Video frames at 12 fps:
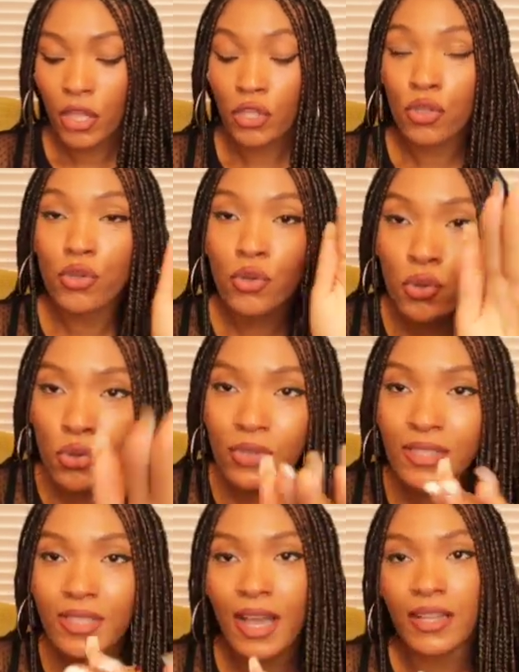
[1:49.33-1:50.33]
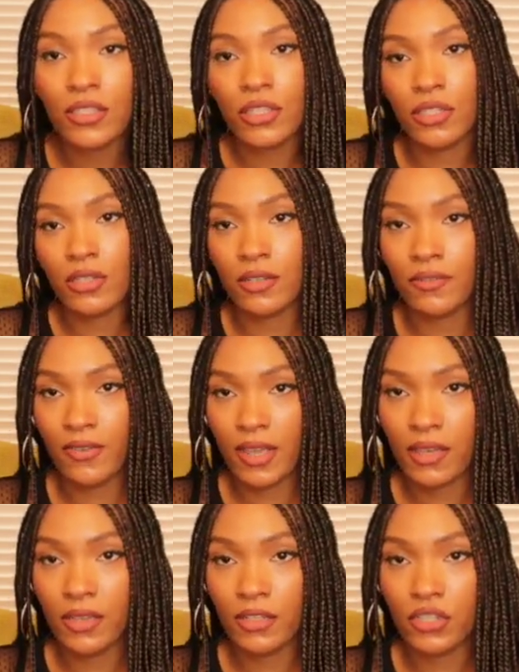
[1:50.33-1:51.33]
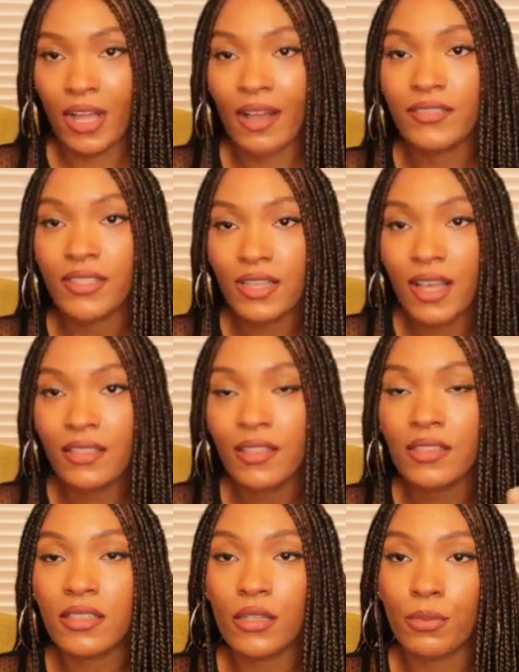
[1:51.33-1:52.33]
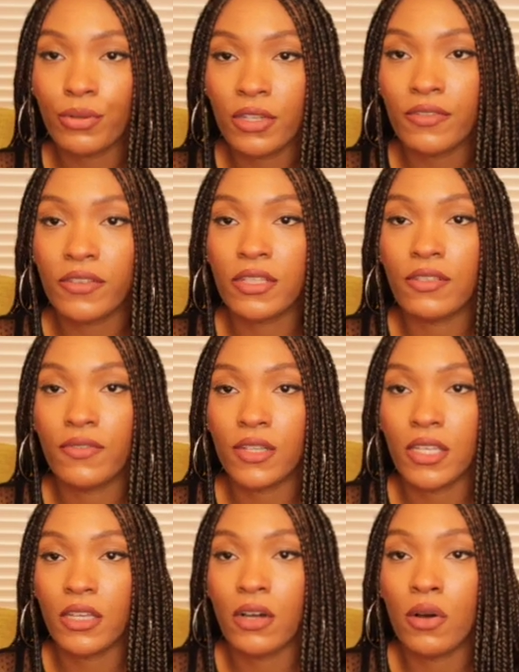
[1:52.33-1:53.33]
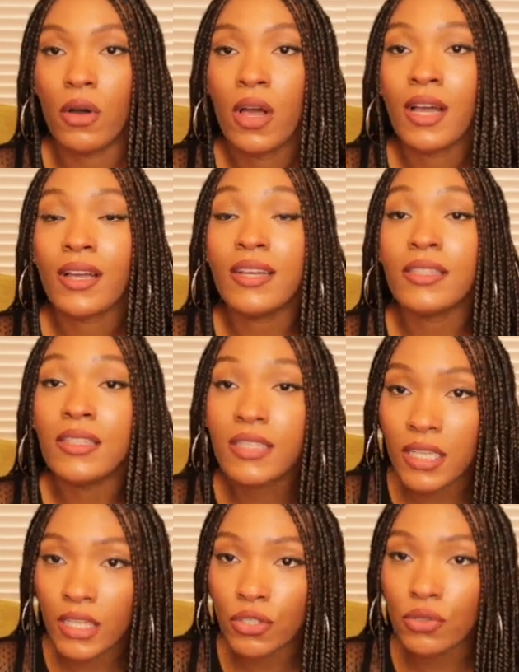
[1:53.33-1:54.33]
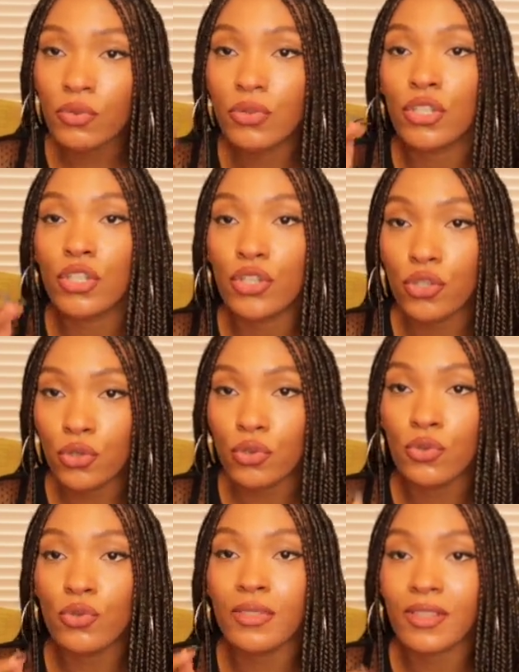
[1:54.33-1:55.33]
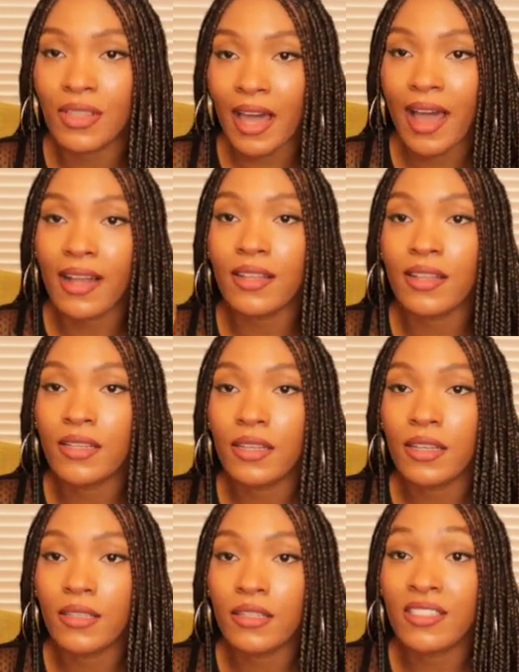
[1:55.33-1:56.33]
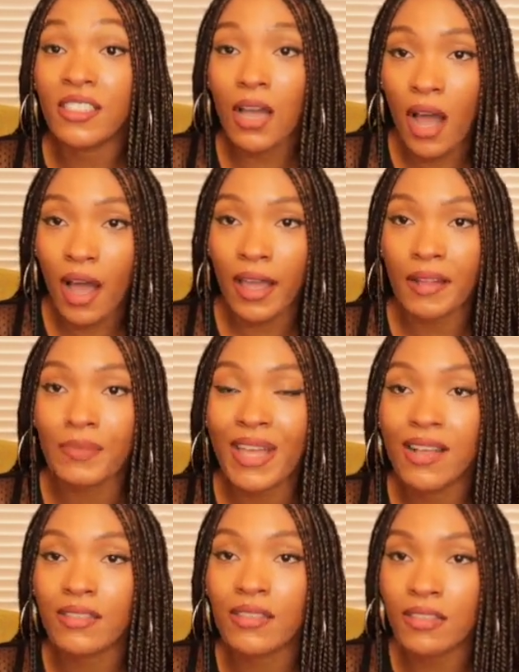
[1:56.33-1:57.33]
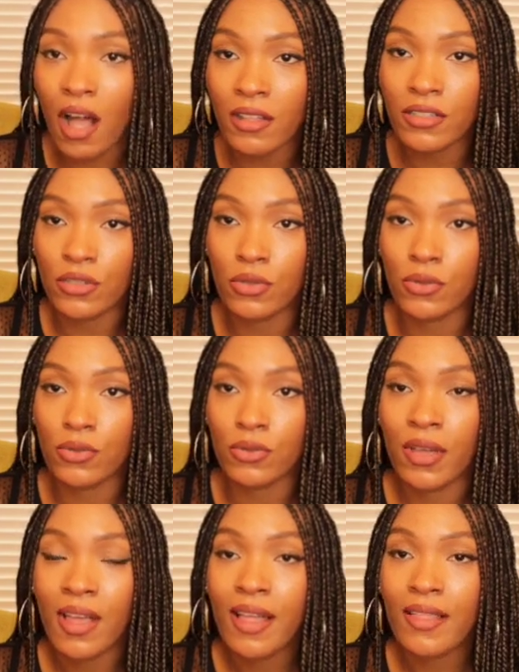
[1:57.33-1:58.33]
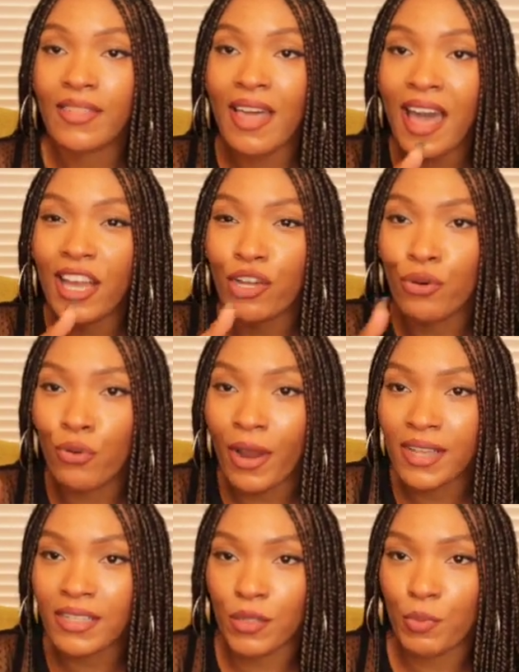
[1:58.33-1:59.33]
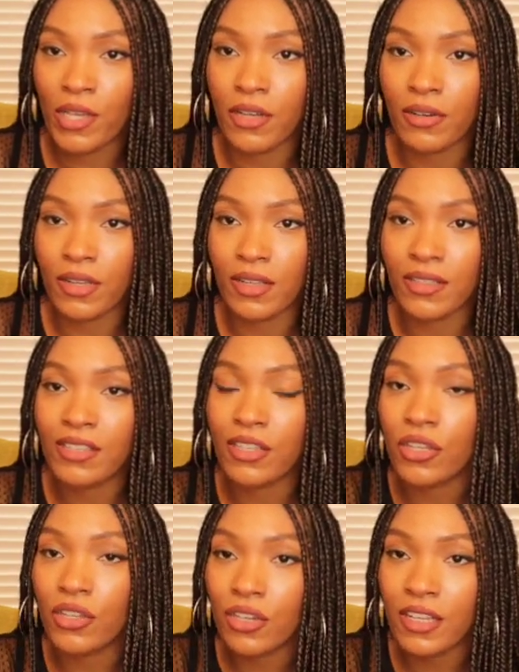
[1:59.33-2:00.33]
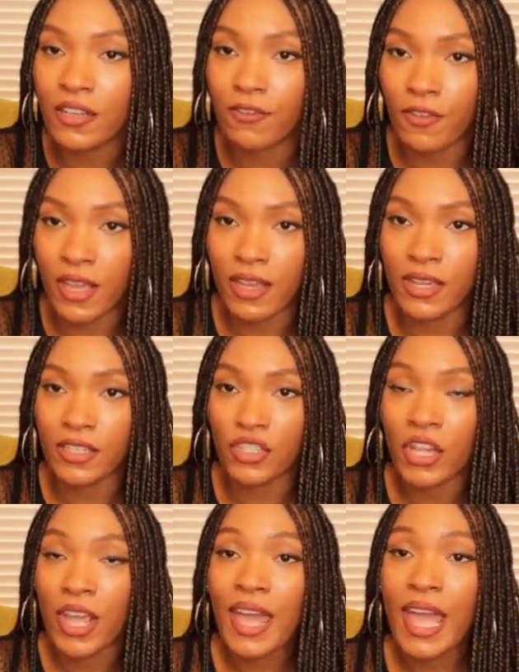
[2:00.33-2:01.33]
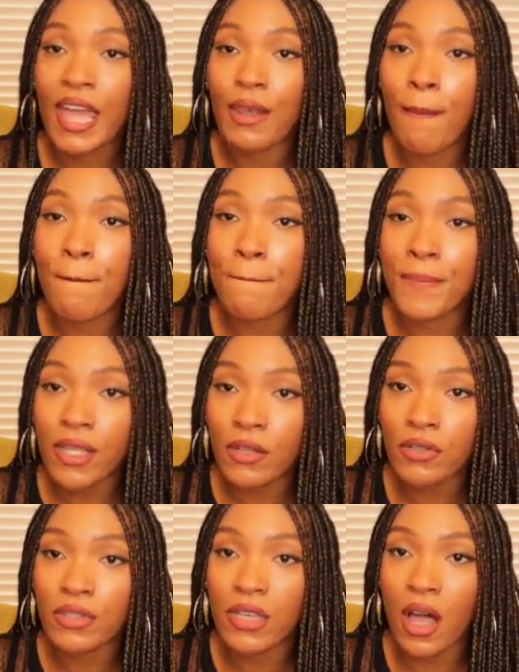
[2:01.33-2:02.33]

Use that to your advantage. I've said this in a previous video. Continue to use that time, that solitude, that grace period to your advantage and build